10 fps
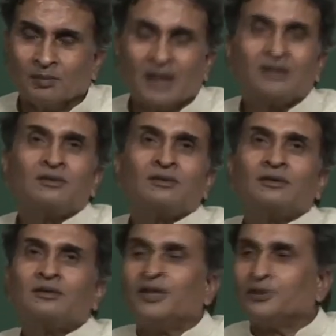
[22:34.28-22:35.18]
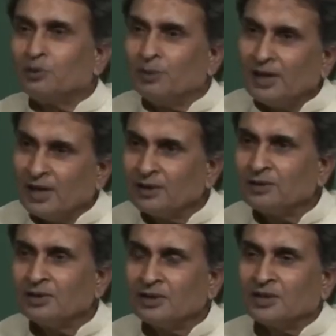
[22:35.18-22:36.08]
But they should be
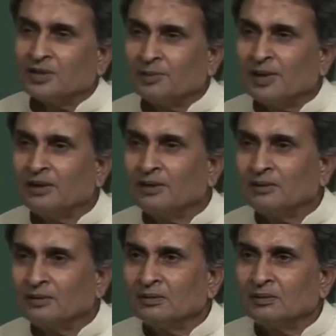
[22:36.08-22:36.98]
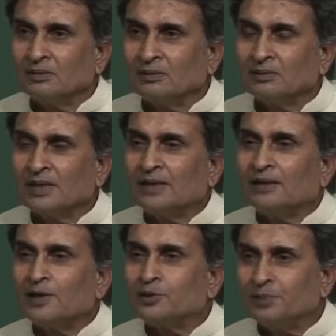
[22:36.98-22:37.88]
linked in such a manner
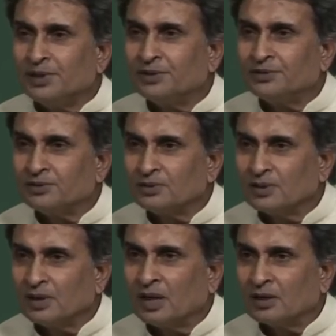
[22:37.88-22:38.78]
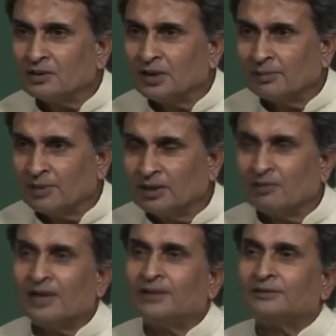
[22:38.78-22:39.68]
that their speeds are same,
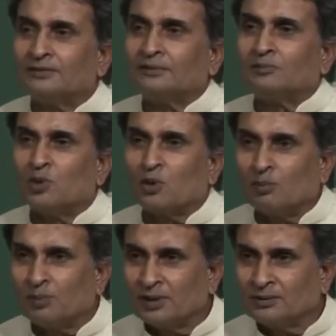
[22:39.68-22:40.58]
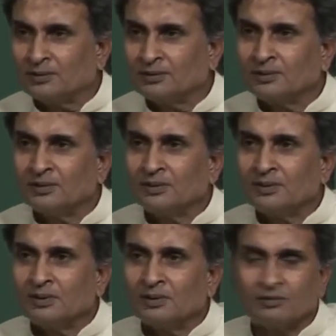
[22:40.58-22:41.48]
otherwise more complex
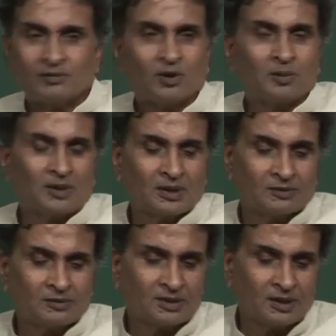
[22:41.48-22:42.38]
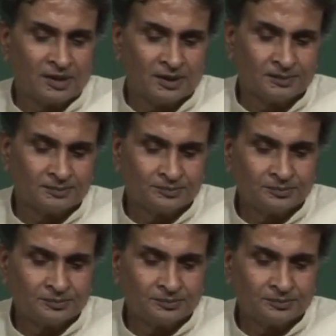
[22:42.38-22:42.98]
phenomena we generate.